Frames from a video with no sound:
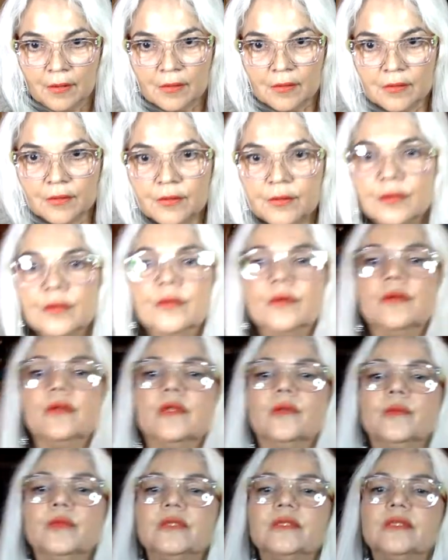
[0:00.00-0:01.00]
Oh,
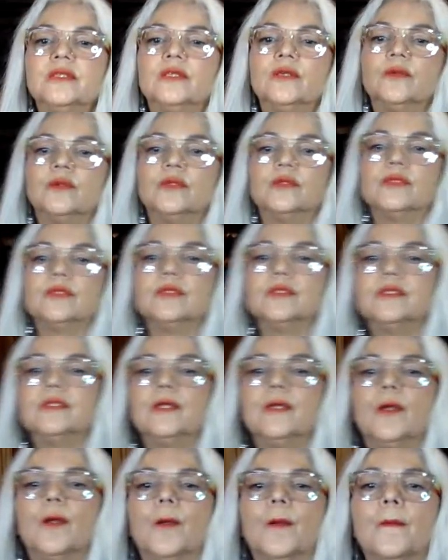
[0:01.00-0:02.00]
let me see who else is
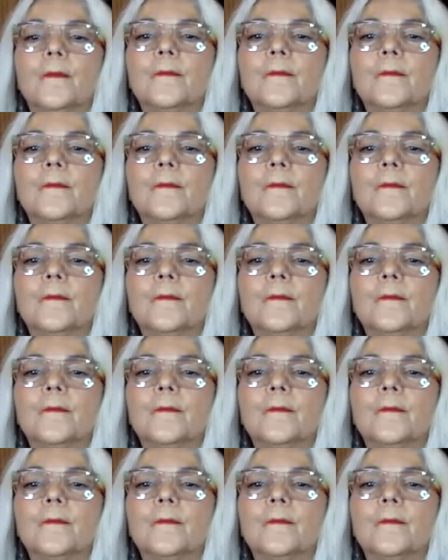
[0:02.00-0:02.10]
here.